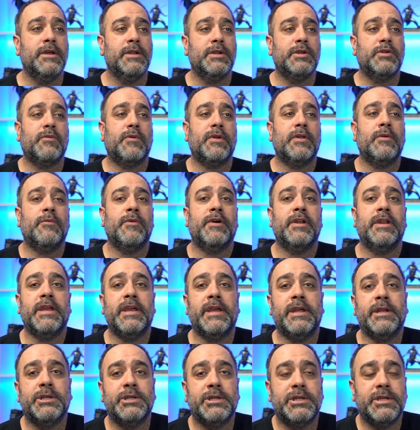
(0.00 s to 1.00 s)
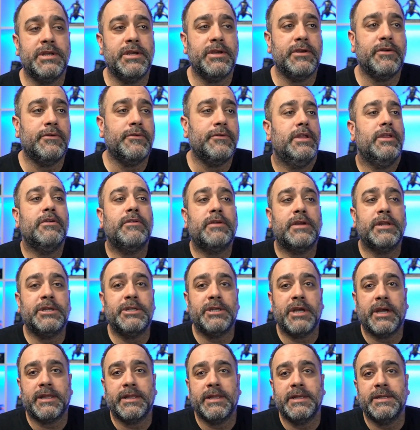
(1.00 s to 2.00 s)
21H2. You could
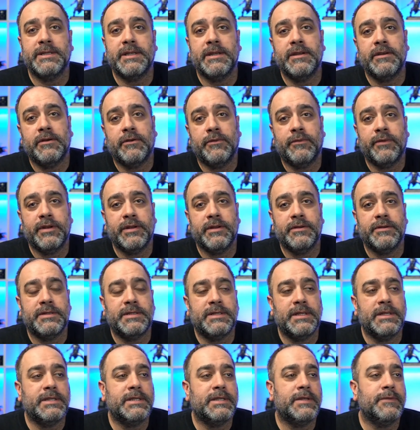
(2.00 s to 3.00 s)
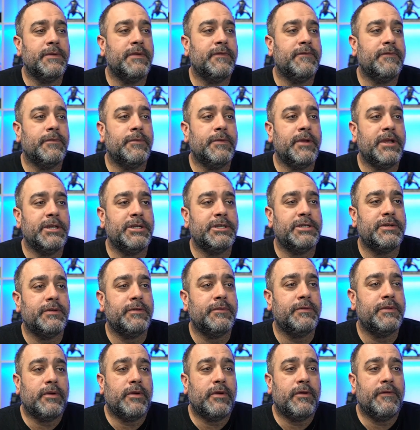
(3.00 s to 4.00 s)
check this in your Windows system
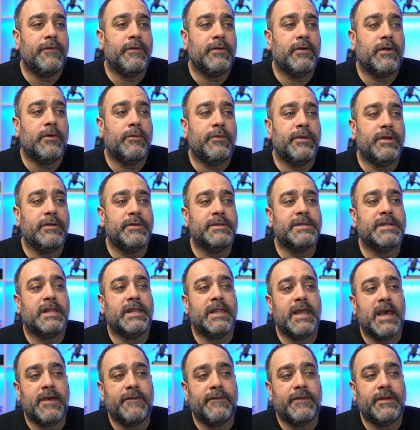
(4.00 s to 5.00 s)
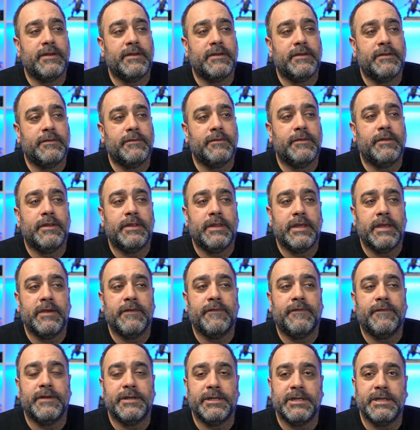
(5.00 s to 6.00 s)
information. If you're on Windows 11, the
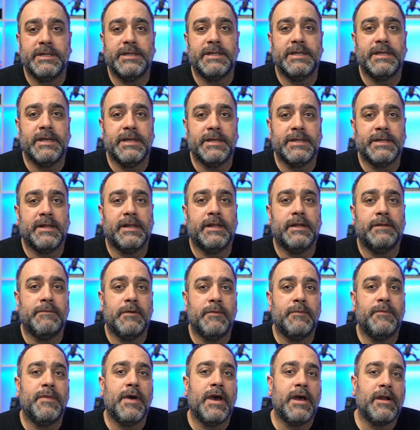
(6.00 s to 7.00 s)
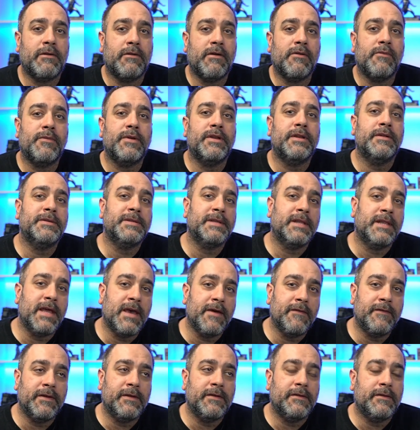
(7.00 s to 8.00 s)
efficiency is a little bit better on Windows
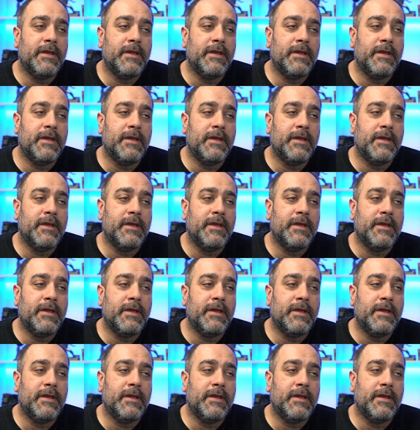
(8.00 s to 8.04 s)
11